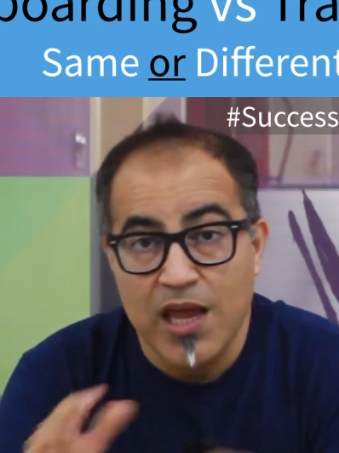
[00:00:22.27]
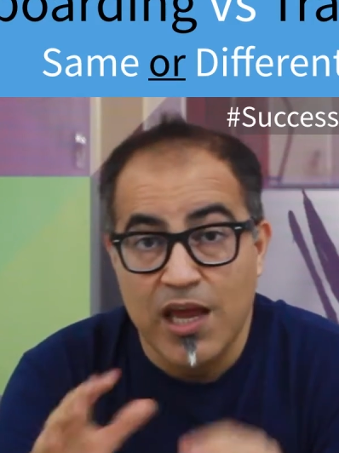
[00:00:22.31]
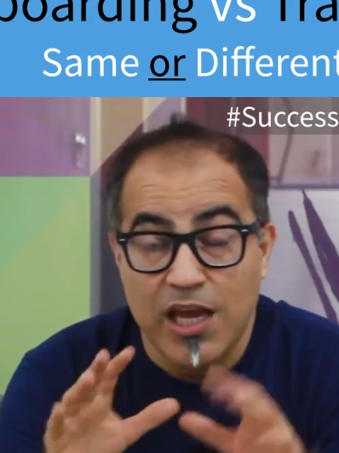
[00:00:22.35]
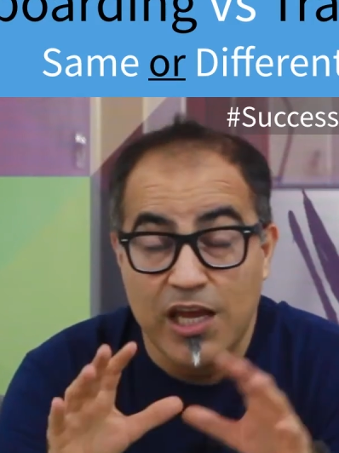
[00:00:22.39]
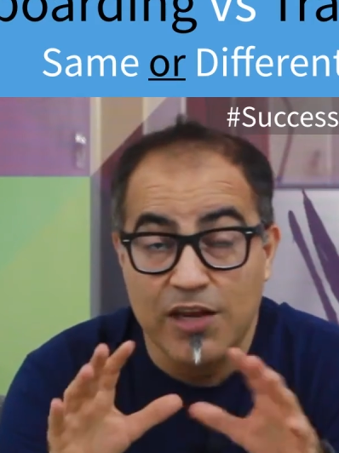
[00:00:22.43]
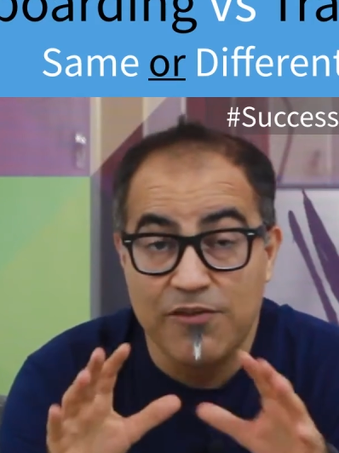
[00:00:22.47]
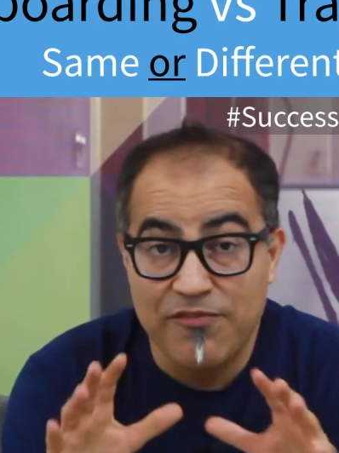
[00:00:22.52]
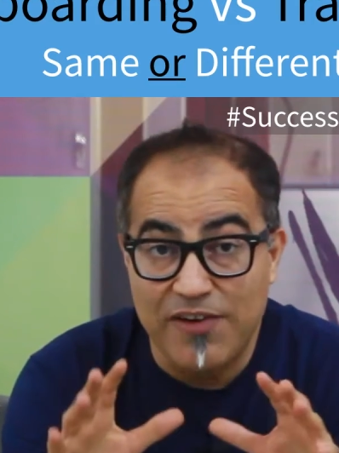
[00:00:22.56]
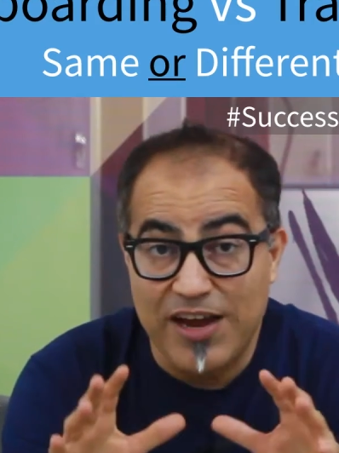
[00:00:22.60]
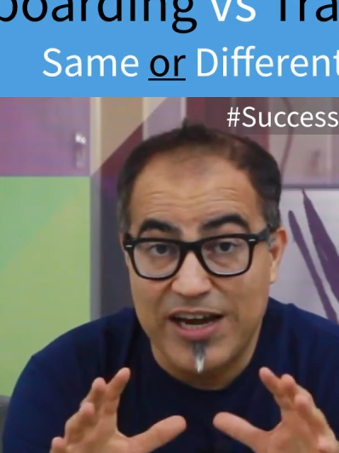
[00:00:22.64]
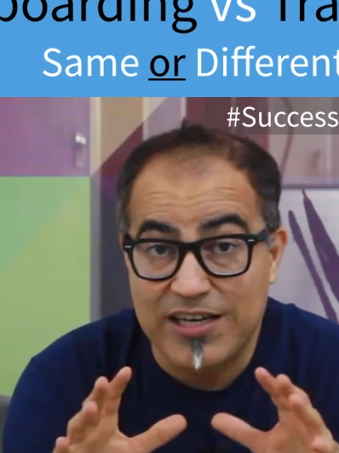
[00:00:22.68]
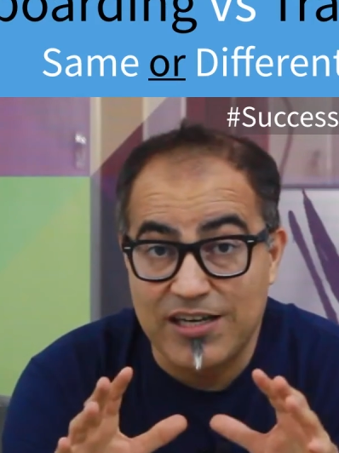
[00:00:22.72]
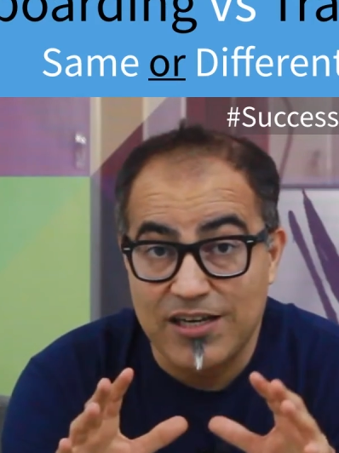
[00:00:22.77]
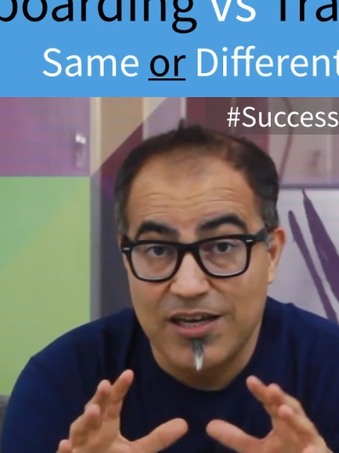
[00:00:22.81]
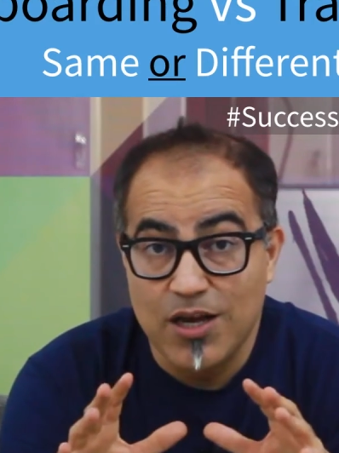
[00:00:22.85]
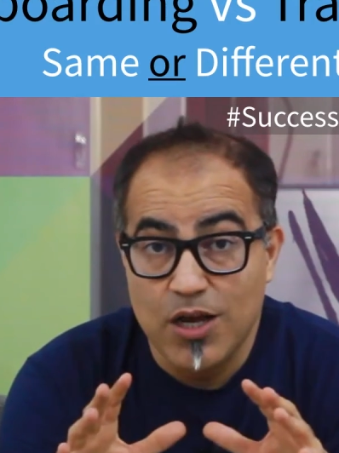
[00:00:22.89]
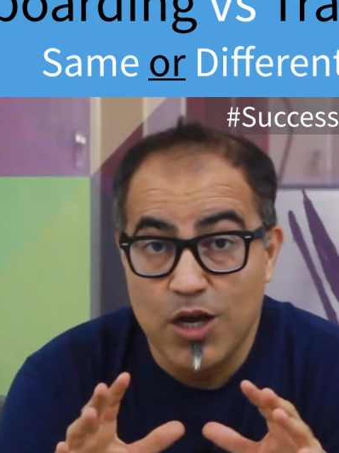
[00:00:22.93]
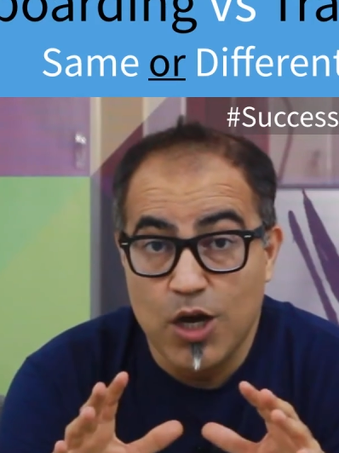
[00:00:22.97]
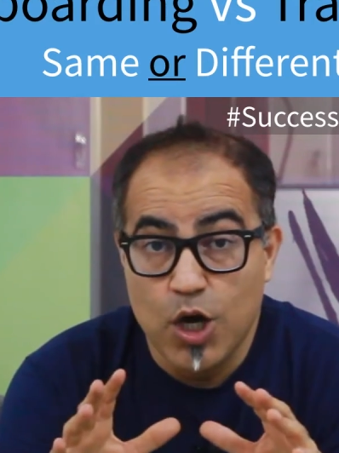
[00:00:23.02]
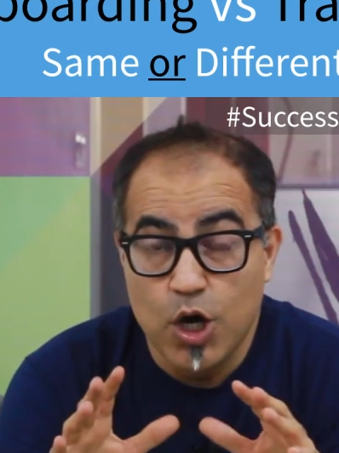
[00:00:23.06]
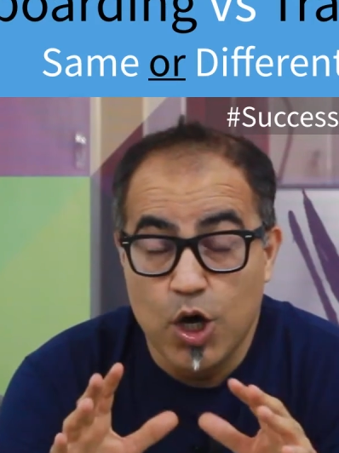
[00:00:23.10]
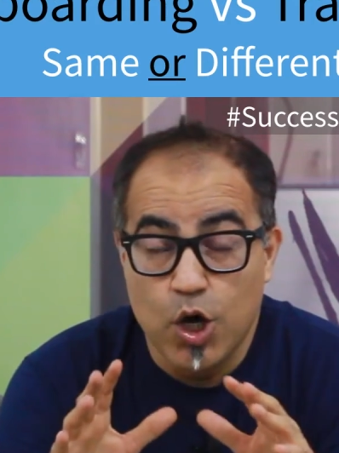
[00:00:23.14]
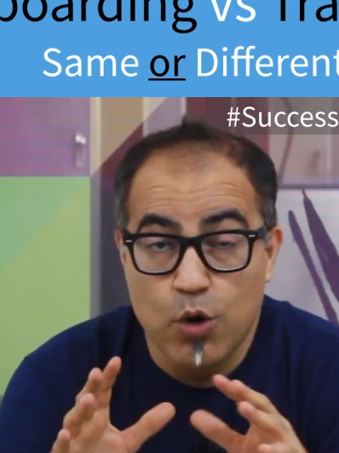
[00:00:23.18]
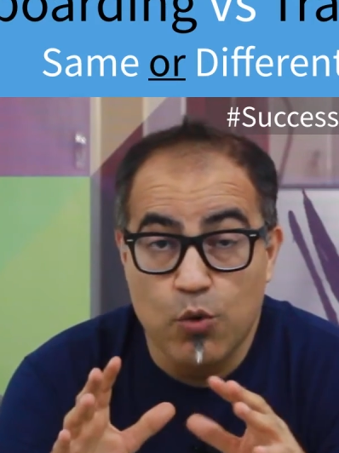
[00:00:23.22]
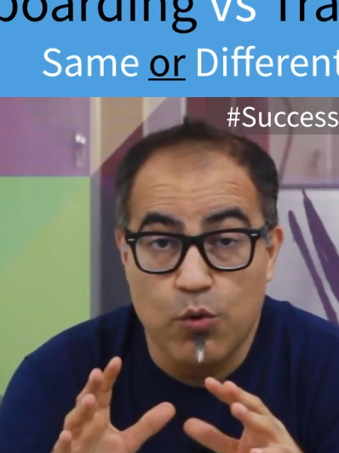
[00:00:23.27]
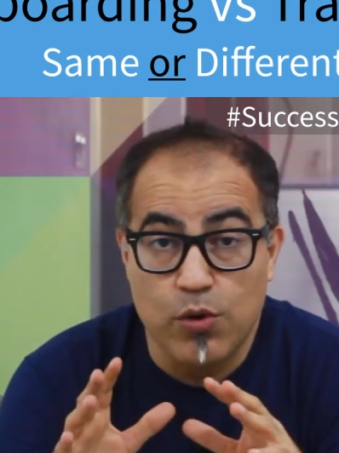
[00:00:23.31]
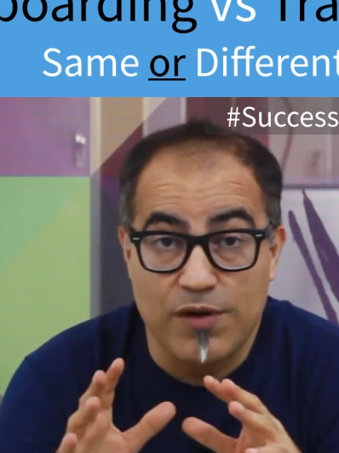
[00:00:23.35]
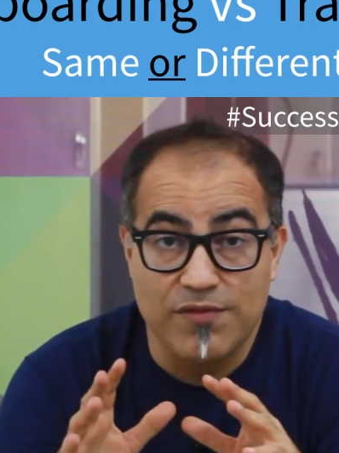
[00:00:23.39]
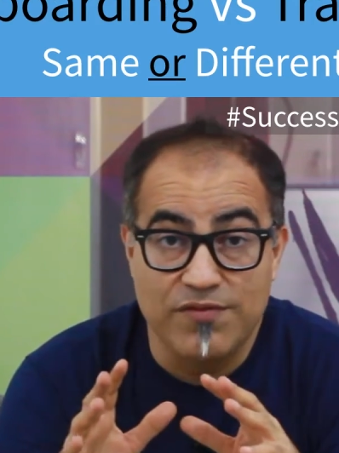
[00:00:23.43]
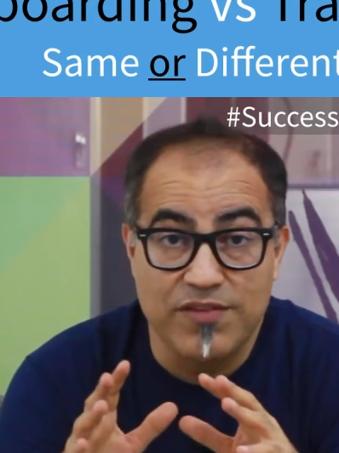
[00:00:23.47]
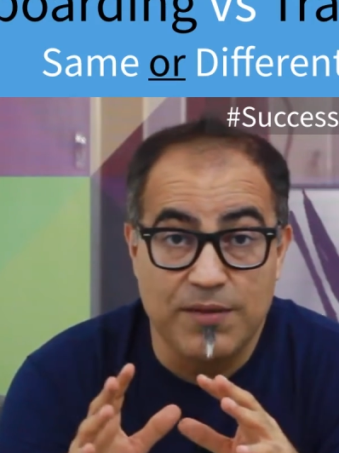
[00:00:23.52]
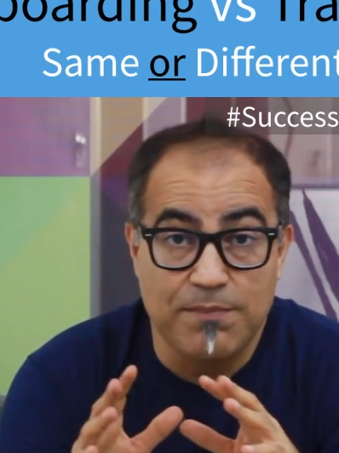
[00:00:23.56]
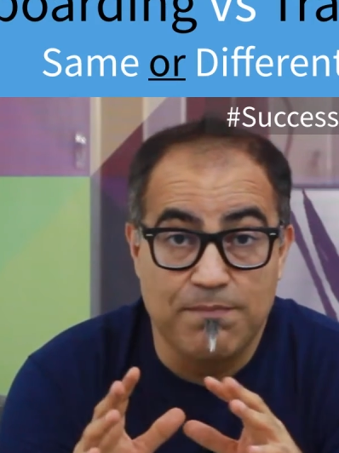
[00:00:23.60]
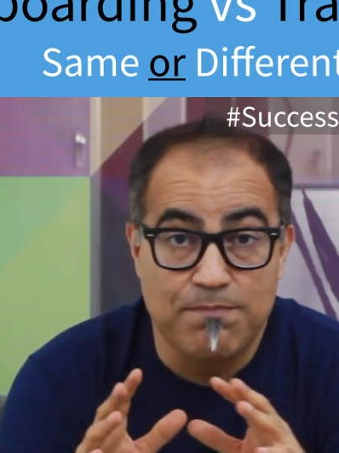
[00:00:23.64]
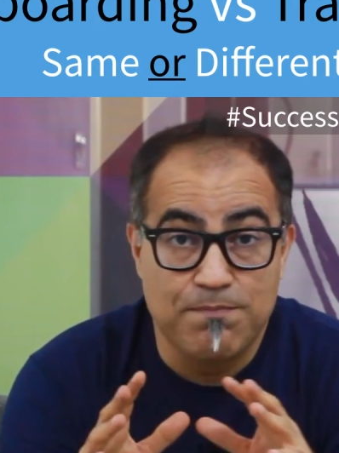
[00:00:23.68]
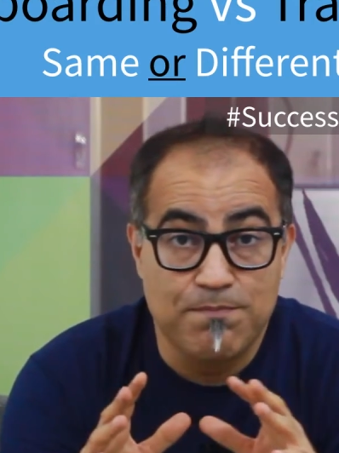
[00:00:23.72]
In fact, one
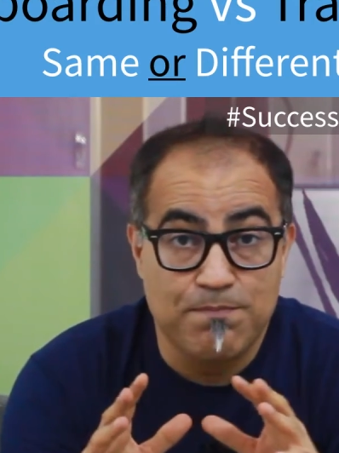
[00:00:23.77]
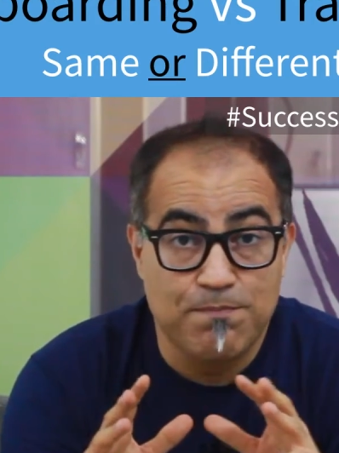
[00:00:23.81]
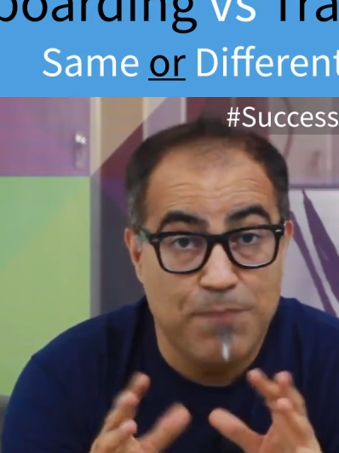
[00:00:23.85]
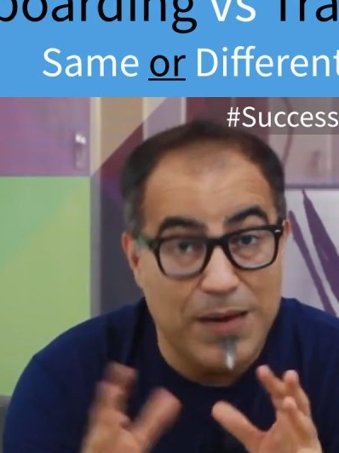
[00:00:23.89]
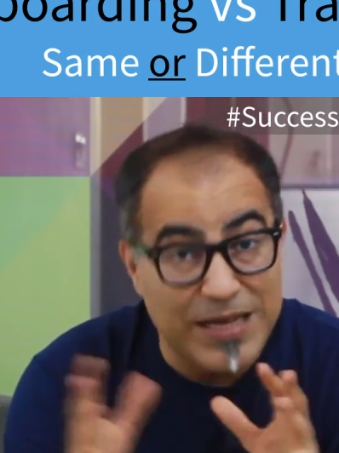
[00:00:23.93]
of the